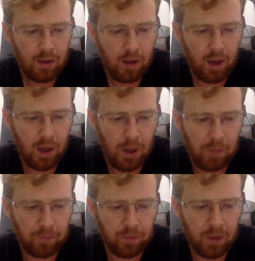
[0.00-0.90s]

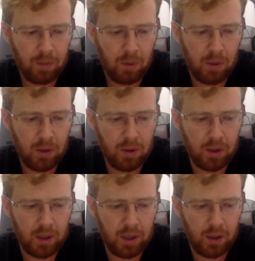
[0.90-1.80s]
But when you
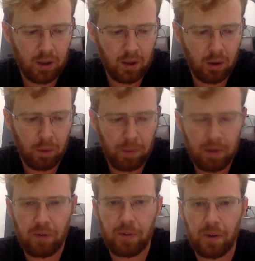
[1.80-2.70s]
look at
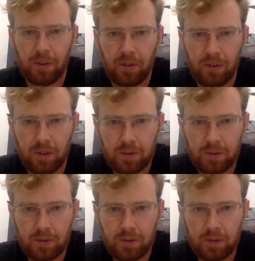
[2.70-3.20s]
Chlorpyrifos,